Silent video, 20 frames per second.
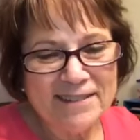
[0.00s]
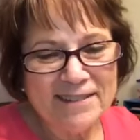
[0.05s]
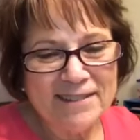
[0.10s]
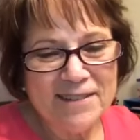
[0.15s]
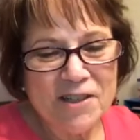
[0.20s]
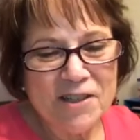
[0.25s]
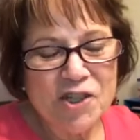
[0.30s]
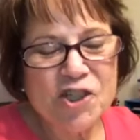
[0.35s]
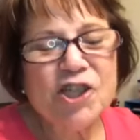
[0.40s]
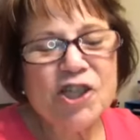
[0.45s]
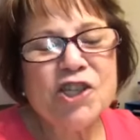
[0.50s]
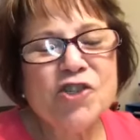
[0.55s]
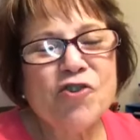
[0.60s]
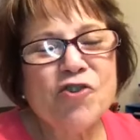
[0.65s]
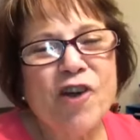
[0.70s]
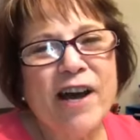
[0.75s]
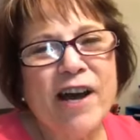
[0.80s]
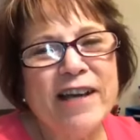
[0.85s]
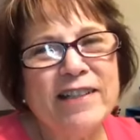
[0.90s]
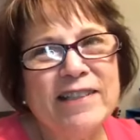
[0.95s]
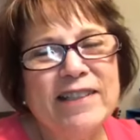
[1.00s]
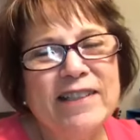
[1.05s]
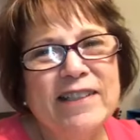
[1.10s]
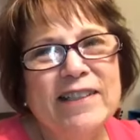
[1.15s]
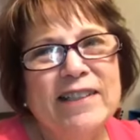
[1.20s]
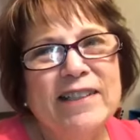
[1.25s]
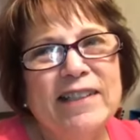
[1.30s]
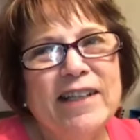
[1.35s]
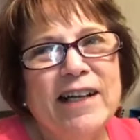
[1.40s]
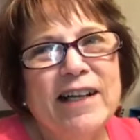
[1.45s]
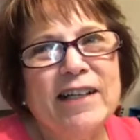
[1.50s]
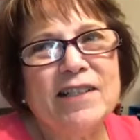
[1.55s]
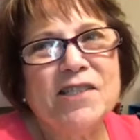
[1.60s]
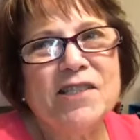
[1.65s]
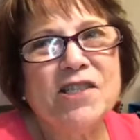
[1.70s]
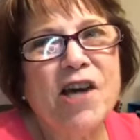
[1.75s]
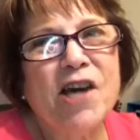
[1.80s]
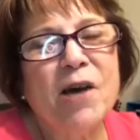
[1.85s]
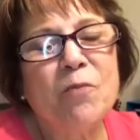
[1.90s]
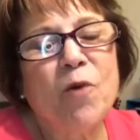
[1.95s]
She tried the
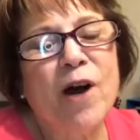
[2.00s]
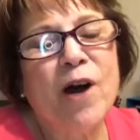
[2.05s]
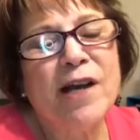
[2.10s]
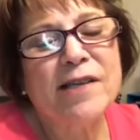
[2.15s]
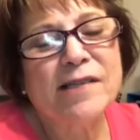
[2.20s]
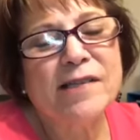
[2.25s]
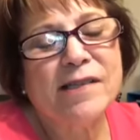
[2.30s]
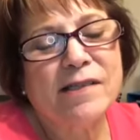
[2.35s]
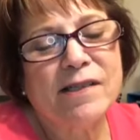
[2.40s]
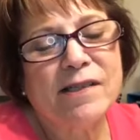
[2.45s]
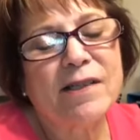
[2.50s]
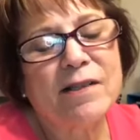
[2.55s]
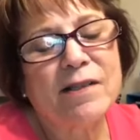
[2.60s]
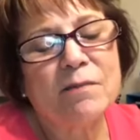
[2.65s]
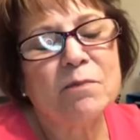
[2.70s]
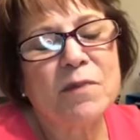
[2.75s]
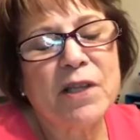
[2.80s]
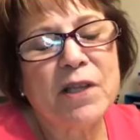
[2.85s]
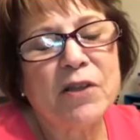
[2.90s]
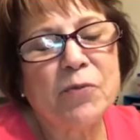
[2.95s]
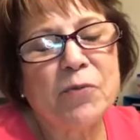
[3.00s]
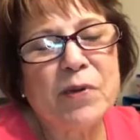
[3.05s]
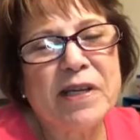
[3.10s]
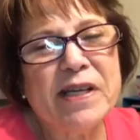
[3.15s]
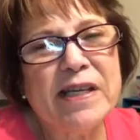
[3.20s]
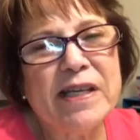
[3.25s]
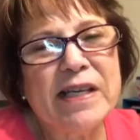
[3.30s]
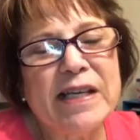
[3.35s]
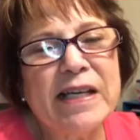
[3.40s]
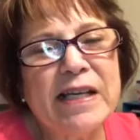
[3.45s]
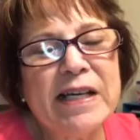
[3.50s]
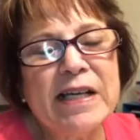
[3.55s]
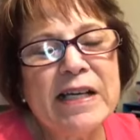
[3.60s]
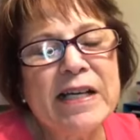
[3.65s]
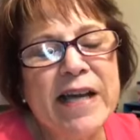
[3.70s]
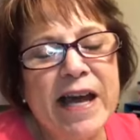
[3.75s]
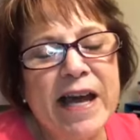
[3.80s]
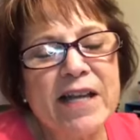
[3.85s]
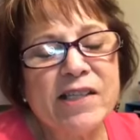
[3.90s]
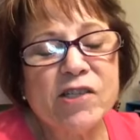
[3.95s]
TimeWise, the 3D.
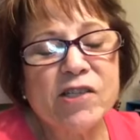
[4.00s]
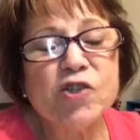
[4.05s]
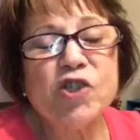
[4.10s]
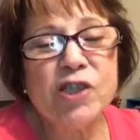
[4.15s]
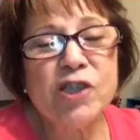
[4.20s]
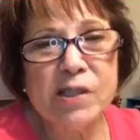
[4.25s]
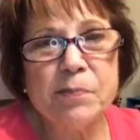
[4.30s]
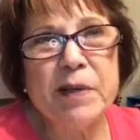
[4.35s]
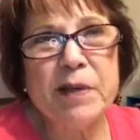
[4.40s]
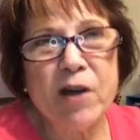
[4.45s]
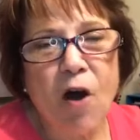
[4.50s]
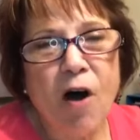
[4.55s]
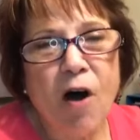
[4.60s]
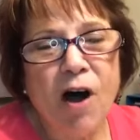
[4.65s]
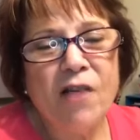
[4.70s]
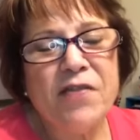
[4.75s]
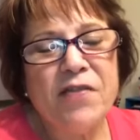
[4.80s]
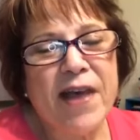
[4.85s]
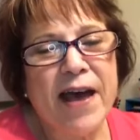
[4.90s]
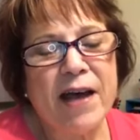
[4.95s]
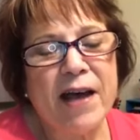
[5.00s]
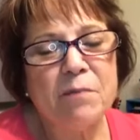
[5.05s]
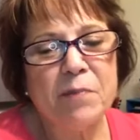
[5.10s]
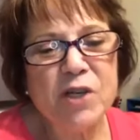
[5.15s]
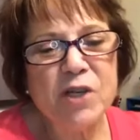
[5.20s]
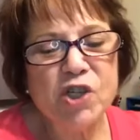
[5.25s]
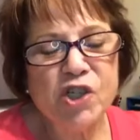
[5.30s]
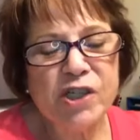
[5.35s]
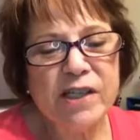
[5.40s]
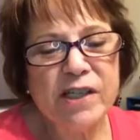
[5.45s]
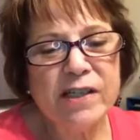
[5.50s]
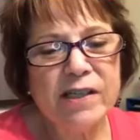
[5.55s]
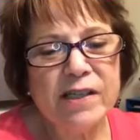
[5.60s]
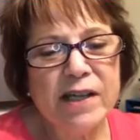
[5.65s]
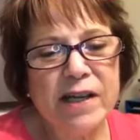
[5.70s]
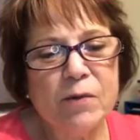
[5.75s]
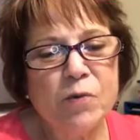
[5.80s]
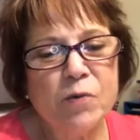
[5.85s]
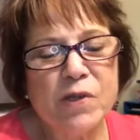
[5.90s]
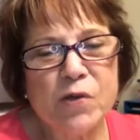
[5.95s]
And so she's been on that, but she
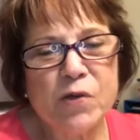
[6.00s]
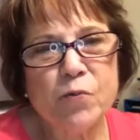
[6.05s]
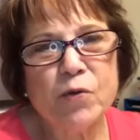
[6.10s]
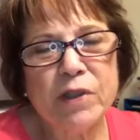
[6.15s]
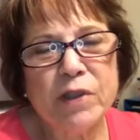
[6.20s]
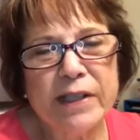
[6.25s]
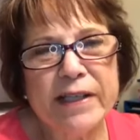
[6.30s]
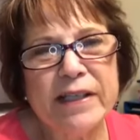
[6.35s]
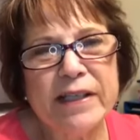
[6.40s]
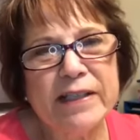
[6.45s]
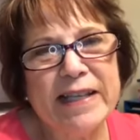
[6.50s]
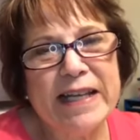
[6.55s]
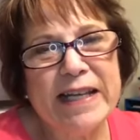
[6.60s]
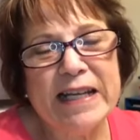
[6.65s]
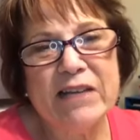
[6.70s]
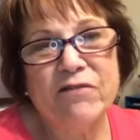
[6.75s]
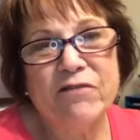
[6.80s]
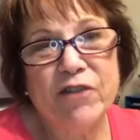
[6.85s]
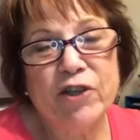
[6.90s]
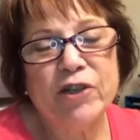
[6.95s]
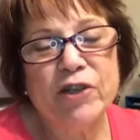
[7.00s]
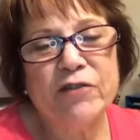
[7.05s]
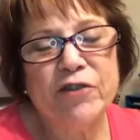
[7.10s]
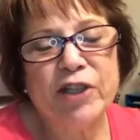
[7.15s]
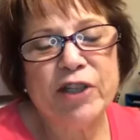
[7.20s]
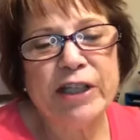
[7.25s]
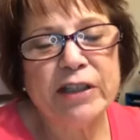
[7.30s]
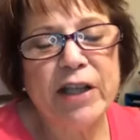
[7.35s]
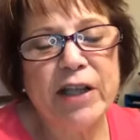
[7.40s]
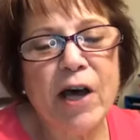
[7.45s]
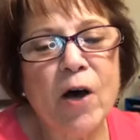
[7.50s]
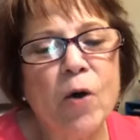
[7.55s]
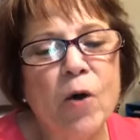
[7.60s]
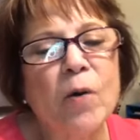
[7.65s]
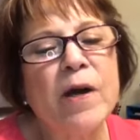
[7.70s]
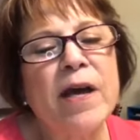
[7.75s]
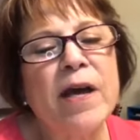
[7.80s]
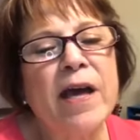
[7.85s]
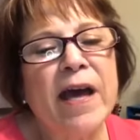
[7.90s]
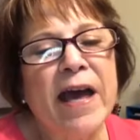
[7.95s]
was really getting very, very low.
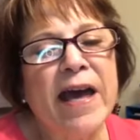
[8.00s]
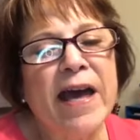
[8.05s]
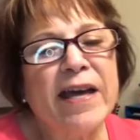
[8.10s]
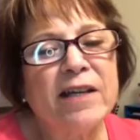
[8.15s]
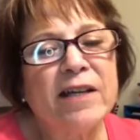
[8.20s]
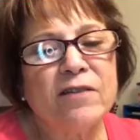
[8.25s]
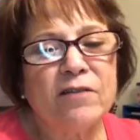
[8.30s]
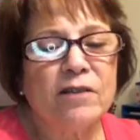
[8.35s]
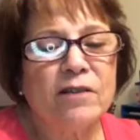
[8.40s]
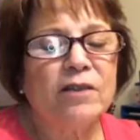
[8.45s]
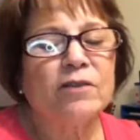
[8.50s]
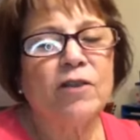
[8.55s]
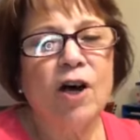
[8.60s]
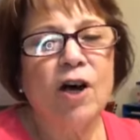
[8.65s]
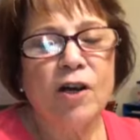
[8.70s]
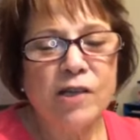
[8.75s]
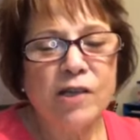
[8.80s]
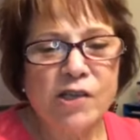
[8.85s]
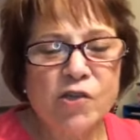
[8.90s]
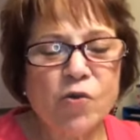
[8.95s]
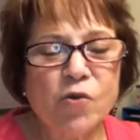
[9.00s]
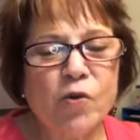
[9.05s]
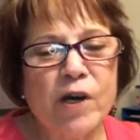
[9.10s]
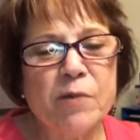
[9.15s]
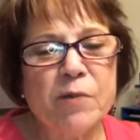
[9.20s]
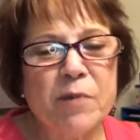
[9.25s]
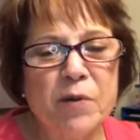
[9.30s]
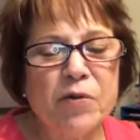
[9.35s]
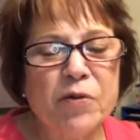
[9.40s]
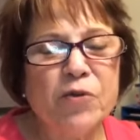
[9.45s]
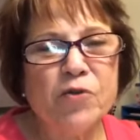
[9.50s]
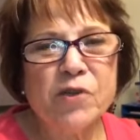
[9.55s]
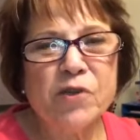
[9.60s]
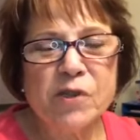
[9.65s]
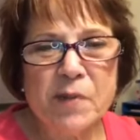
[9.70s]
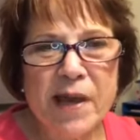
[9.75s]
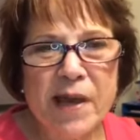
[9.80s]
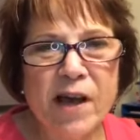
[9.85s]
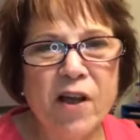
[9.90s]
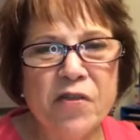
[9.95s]
And long story, but through some
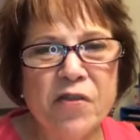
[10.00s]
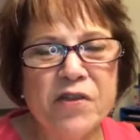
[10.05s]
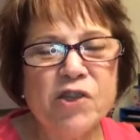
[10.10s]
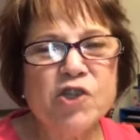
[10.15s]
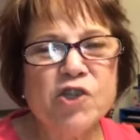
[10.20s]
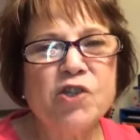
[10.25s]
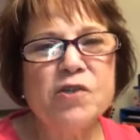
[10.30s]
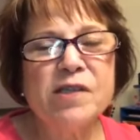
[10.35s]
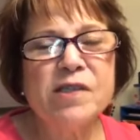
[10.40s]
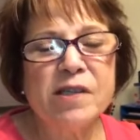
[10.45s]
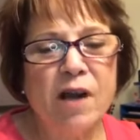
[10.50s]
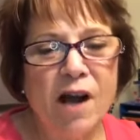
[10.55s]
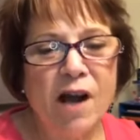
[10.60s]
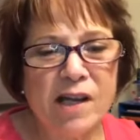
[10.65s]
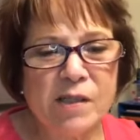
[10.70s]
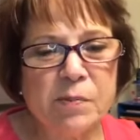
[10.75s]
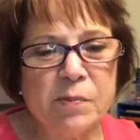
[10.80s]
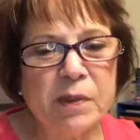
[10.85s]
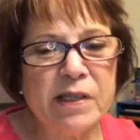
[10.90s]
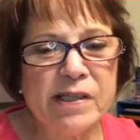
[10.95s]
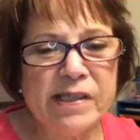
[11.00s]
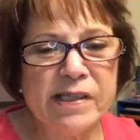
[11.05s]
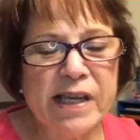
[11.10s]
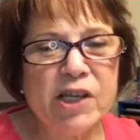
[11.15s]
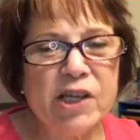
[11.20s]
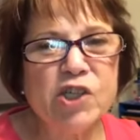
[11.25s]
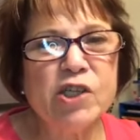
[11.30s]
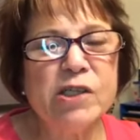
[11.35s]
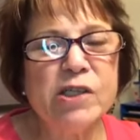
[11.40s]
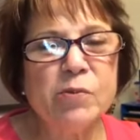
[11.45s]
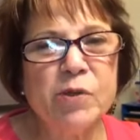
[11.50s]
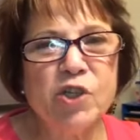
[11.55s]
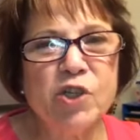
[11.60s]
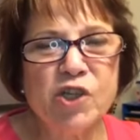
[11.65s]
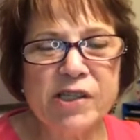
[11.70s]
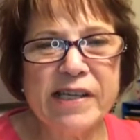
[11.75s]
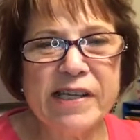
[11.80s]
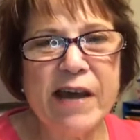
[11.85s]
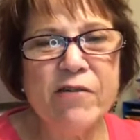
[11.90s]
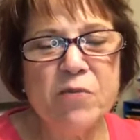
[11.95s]
health issues and hospitalizations, we
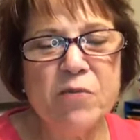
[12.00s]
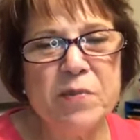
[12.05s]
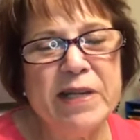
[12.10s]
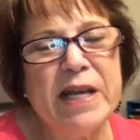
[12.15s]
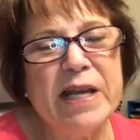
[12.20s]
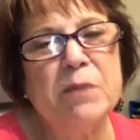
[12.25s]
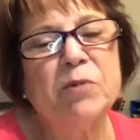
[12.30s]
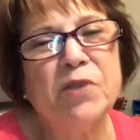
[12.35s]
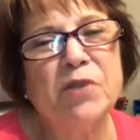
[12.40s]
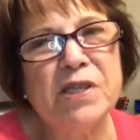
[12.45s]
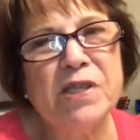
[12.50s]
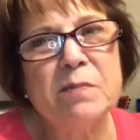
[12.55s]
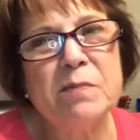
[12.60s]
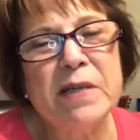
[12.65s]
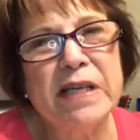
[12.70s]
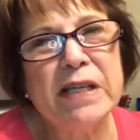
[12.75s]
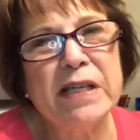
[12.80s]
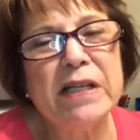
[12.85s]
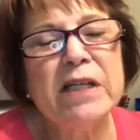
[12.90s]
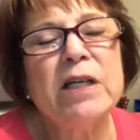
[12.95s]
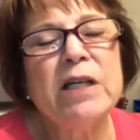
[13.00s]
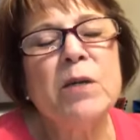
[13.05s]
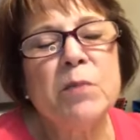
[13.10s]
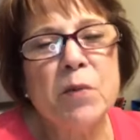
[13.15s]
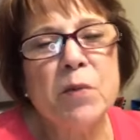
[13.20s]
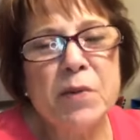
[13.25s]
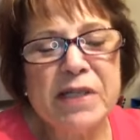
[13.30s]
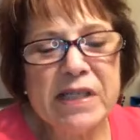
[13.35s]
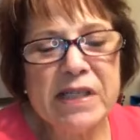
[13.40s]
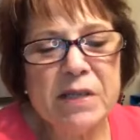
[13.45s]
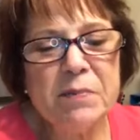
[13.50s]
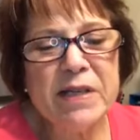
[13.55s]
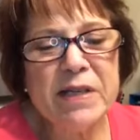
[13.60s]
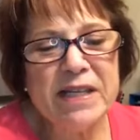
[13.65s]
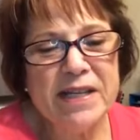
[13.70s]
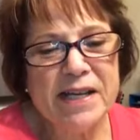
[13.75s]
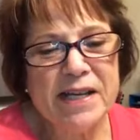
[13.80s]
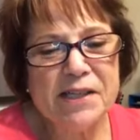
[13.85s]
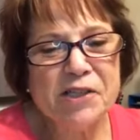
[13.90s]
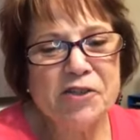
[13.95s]
just haven't been able to meet. But we did meet
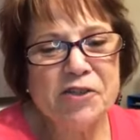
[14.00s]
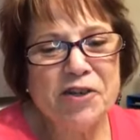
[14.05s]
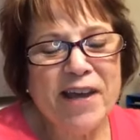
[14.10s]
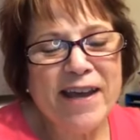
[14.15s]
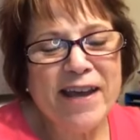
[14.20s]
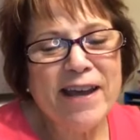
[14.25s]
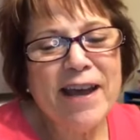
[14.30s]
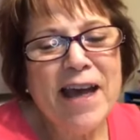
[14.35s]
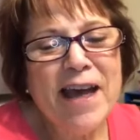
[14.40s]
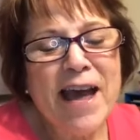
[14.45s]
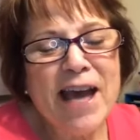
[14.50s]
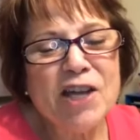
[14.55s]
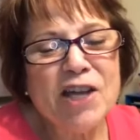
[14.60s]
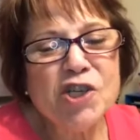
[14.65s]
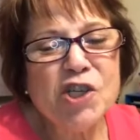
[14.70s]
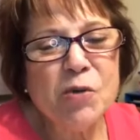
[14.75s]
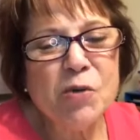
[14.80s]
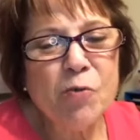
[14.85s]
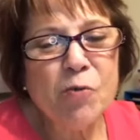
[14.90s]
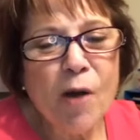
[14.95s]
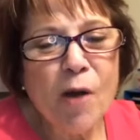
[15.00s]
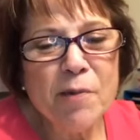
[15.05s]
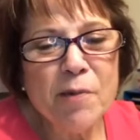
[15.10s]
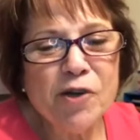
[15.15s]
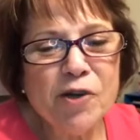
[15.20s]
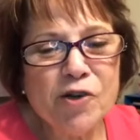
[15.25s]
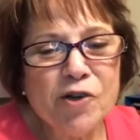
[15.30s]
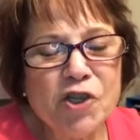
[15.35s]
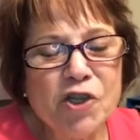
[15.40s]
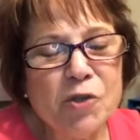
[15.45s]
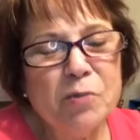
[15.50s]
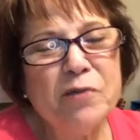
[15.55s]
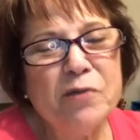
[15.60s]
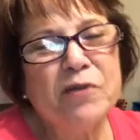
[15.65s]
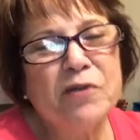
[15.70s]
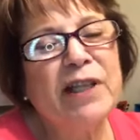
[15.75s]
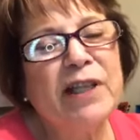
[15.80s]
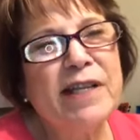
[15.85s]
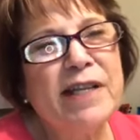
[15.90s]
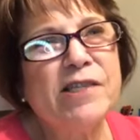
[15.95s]
yesterday. And she brought me her tube of
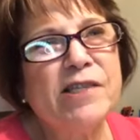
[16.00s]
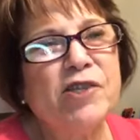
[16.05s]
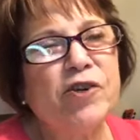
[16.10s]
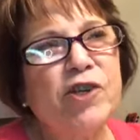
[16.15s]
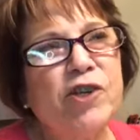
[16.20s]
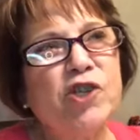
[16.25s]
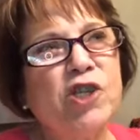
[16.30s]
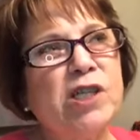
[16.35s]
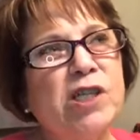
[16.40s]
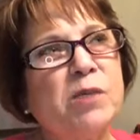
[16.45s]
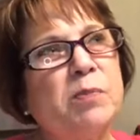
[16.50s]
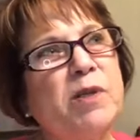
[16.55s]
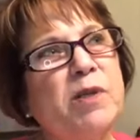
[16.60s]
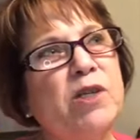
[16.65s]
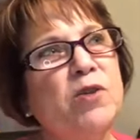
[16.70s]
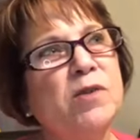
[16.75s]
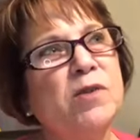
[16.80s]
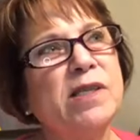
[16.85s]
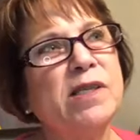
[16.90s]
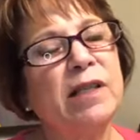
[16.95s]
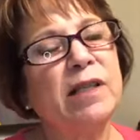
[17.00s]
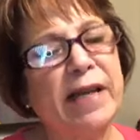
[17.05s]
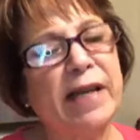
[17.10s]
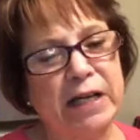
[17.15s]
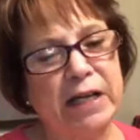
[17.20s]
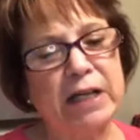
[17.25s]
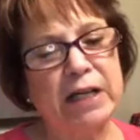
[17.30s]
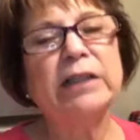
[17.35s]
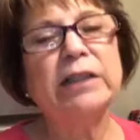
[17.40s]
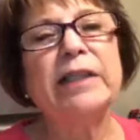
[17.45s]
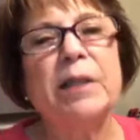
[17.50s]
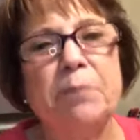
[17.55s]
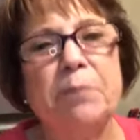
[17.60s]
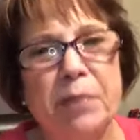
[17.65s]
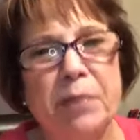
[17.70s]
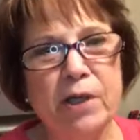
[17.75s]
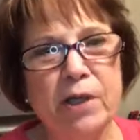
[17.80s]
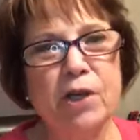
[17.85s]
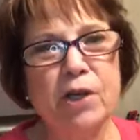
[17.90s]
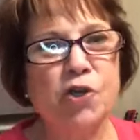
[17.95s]
cleanser, and she's been using like a clip
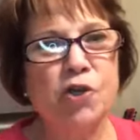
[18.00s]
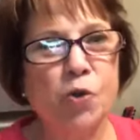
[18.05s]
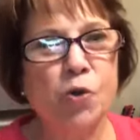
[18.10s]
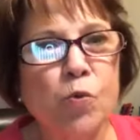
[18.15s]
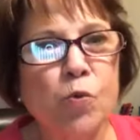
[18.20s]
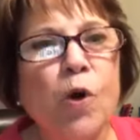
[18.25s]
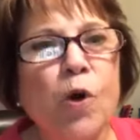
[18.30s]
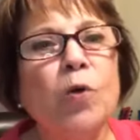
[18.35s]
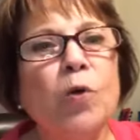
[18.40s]
to roll